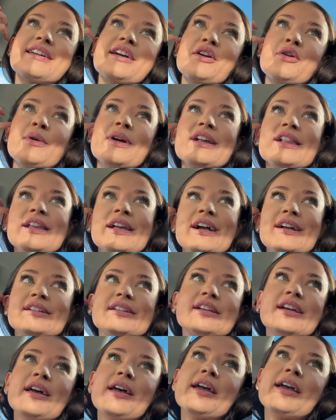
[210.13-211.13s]
I quickly had
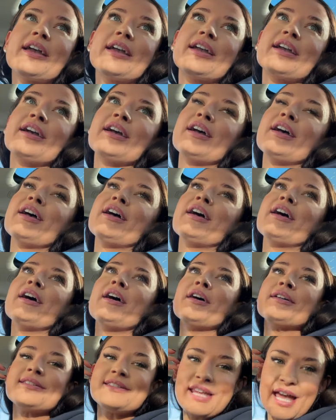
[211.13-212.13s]
a
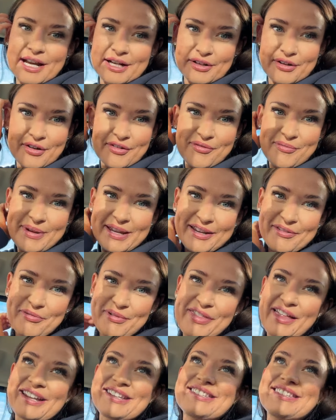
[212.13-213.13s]
sign off meeting
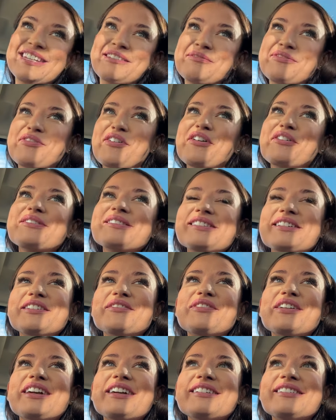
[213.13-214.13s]
with Anthony before I was
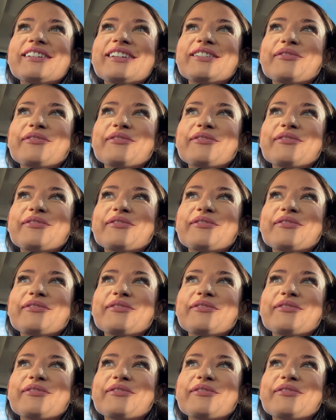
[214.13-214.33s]
leaving.